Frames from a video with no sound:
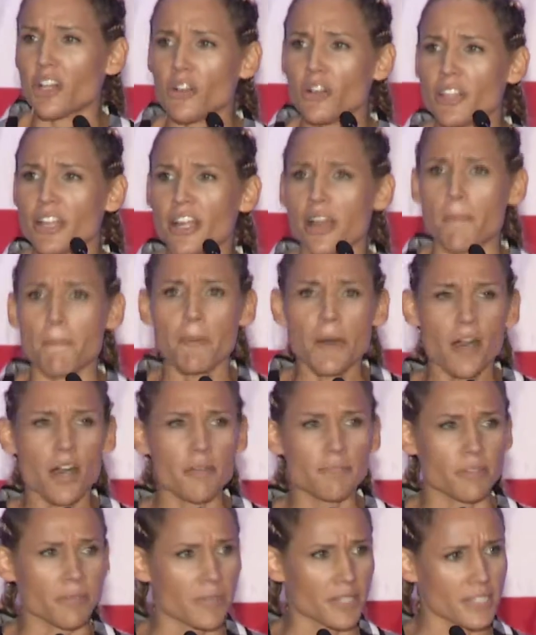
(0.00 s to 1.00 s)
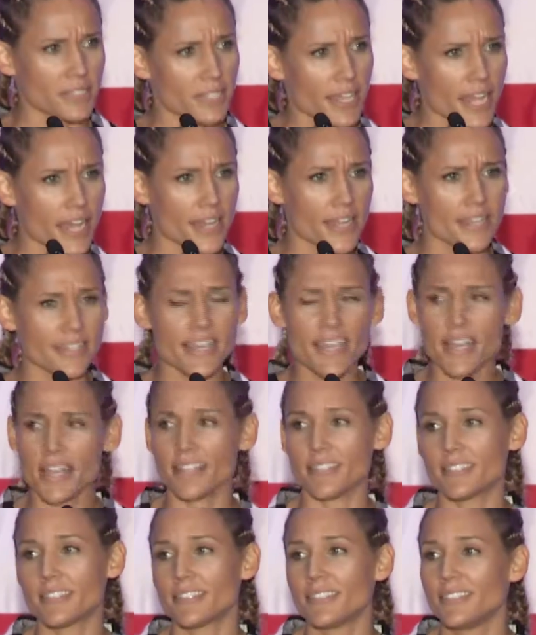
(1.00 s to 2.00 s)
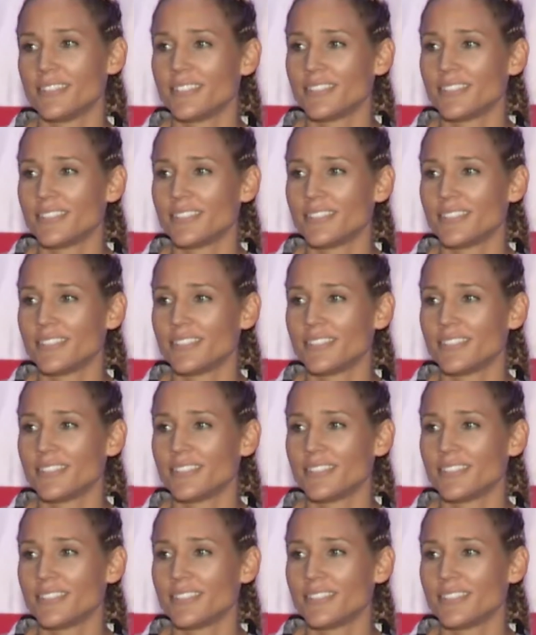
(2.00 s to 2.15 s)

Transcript: there, I'm pumped, I'm excited. Yes,